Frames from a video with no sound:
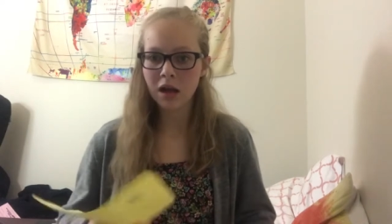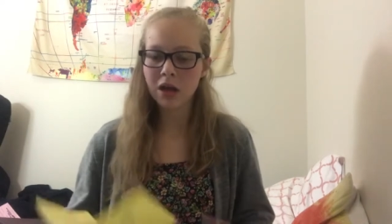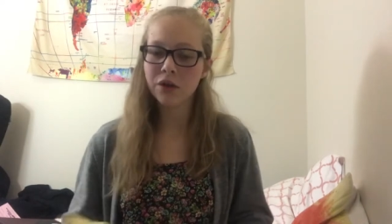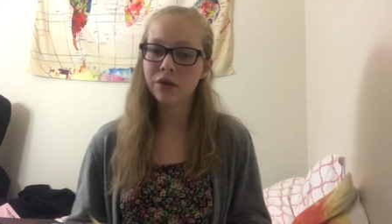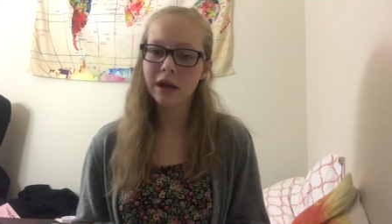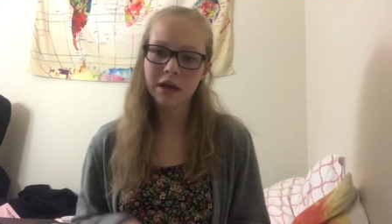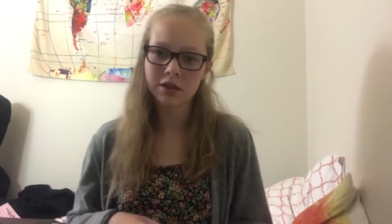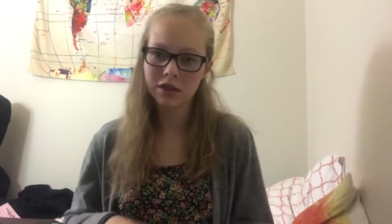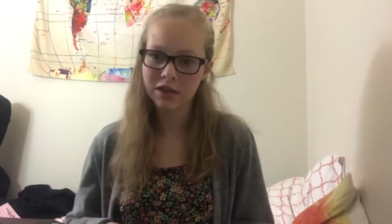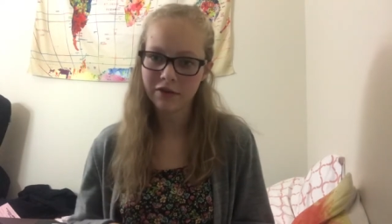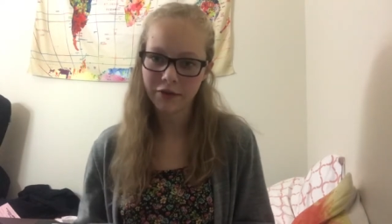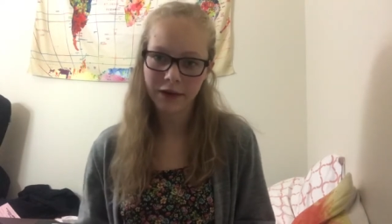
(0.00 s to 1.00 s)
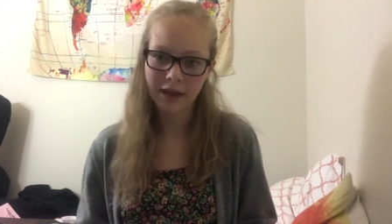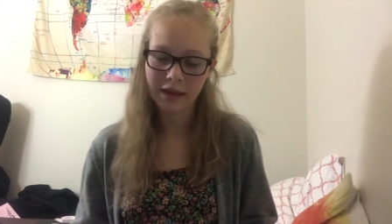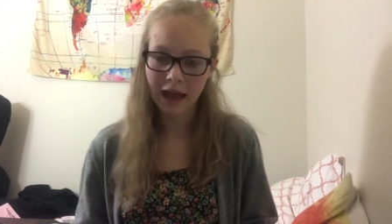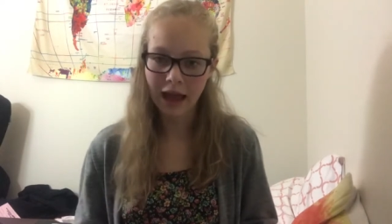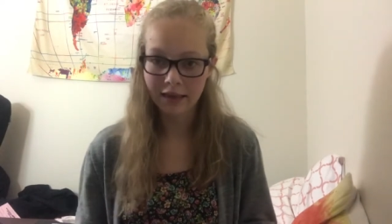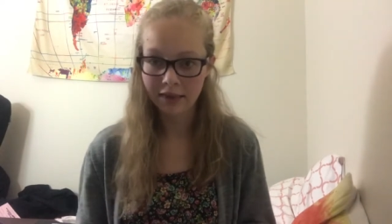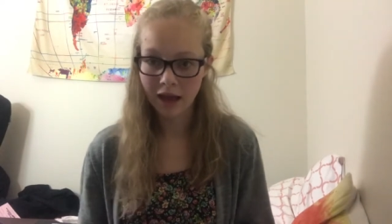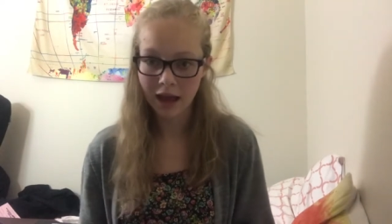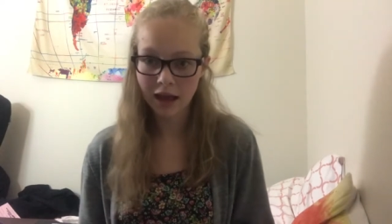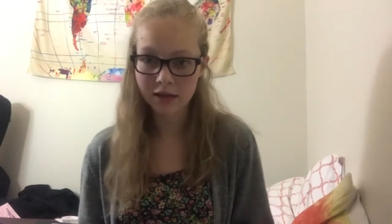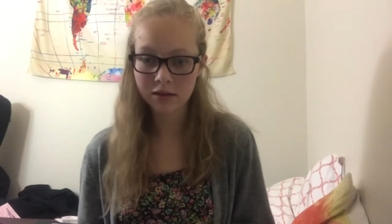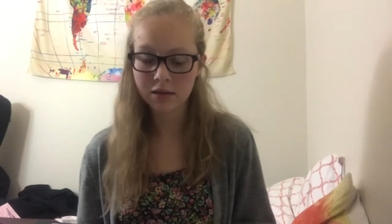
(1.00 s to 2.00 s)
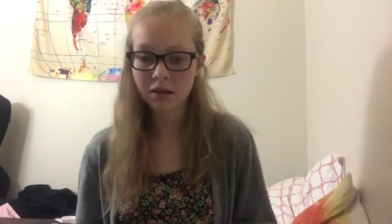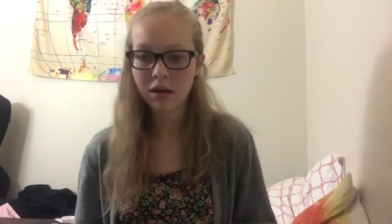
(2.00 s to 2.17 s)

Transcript: you get a certificate at the end